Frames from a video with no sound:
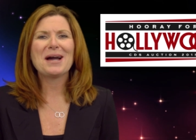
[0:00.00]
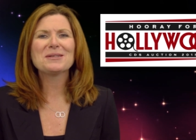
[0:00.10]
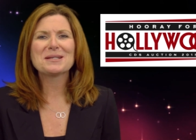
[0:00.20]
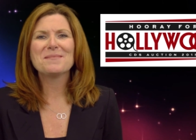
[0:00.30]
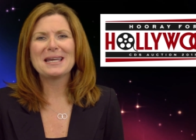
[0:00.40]
that
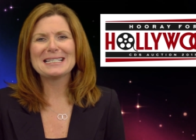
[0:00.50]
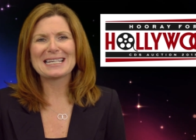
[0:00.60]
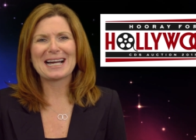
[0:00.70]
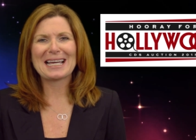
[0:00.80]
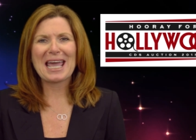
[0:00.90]
was
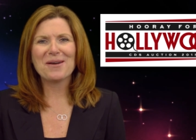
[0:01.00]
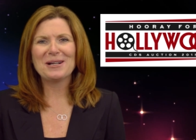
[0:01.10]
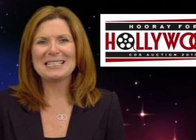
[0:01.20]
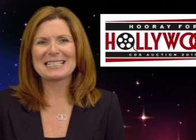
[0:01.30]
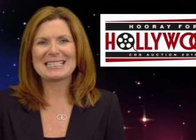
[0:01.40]
amazing. I can't
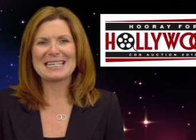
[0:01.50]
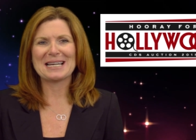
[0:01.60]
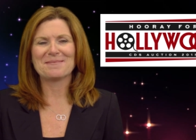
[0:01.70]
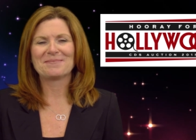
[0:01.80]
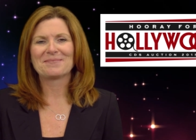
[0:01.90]
wait to see
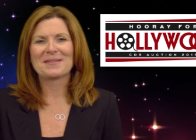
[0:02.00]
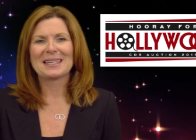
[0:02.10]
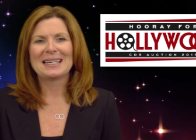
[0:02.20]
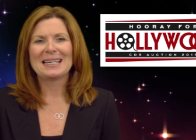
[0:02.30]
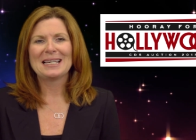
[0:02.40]
it.
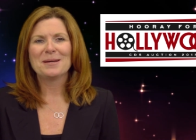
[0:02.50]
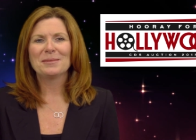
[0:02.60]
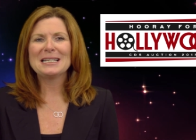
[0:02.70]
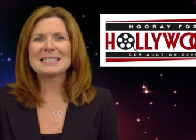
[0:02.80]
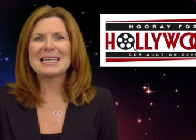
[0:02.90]

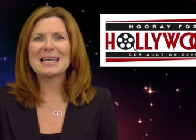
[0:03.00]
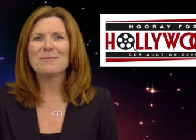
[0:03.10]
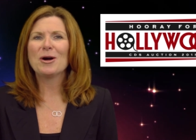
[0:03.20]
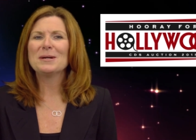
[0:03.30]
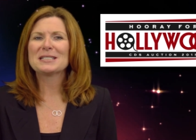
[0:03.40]
Please take a
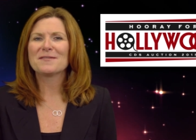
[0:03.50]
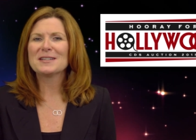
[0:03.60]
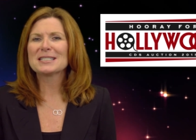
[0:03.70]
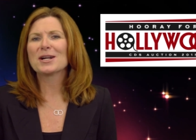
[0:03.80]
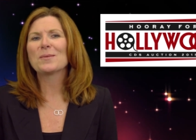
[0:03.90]
moment to
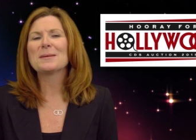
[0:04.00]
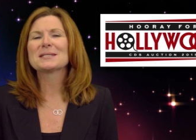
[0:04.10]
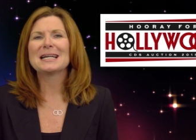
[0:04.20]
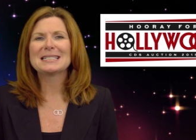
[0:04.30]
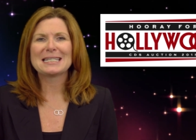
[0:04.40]
visit our
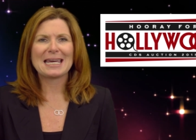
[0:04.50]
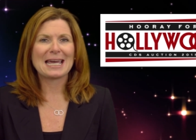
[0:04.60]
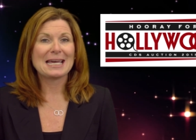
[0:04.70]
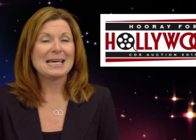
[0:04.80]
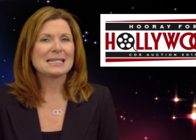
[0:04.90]
website
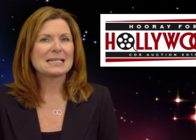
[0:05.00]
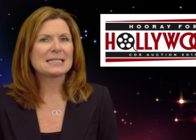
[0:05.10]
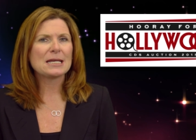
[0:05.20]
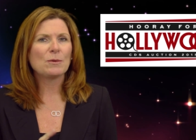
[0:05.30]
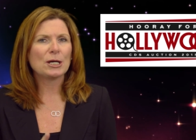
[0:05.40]
today to
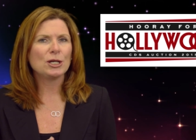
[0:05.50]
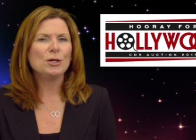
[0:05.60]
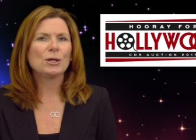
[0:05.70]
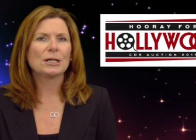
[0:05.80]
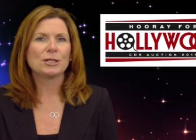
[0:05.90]
see what
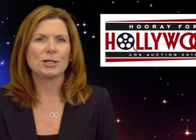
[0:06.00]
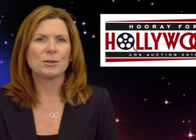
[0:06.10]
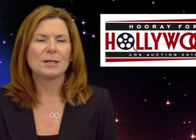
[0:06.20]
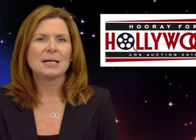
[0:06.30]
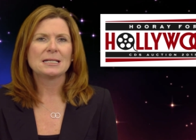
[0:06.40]
you can
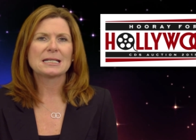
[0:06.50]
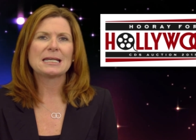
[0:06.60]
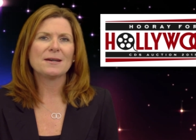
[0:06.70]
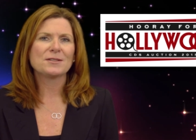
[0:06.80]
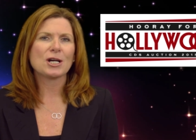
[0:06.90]
do to
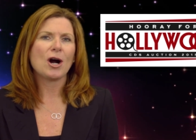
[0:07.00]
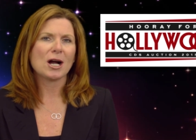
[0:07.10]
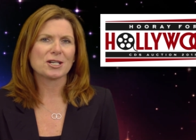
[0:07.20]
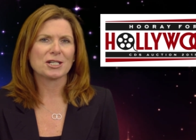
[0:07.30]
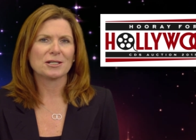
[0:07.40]
give to
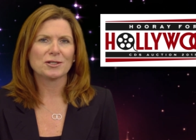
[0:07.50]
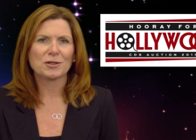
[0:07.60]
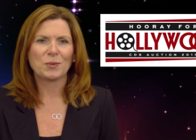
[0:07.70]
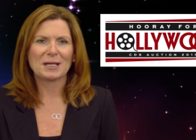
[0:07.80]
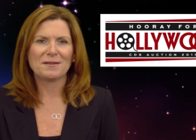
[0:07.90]
Auction
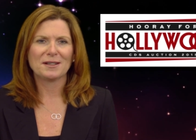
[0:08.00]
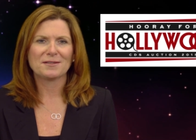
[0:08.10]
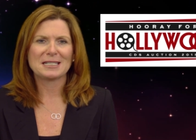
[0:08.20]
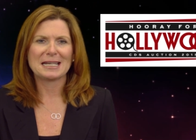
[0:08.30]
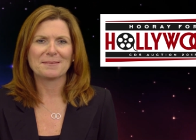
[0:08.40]
twenty
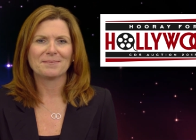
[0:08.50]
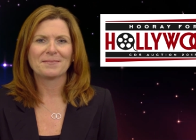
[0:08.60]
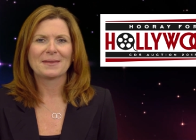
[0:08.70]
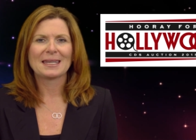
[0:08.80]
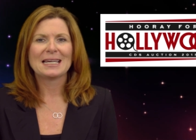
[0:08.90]
fifteen.
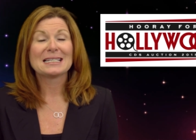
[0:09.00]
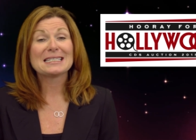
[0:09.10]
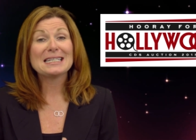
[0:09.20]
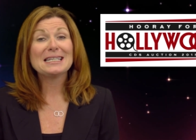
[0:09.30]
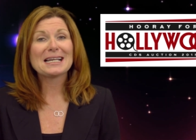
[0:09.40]

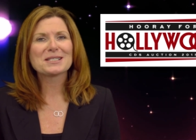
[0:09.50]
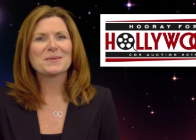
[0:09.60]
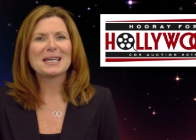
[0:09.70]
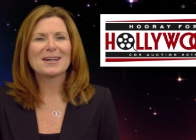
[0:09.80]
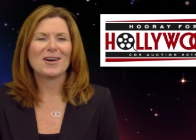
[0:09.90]
See you next
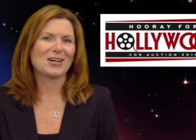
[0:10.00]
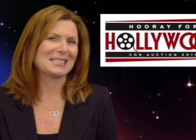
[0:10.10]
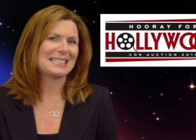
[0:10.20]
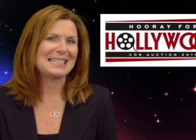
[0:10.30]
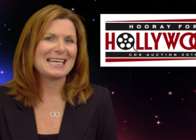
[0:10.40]
week
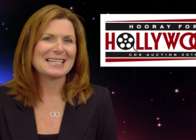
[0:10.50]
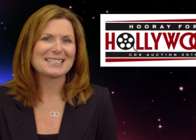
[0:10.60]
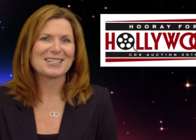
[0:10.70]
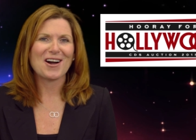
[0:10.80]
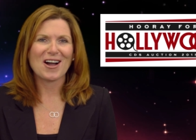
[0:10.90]
on C D
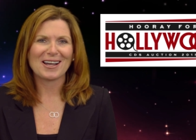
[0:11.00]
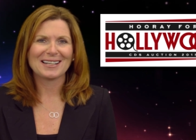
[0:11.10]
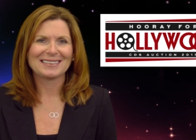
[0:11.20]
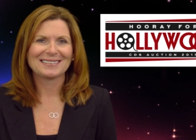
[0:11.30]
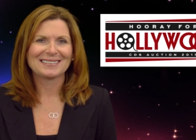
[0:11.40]
S Talk.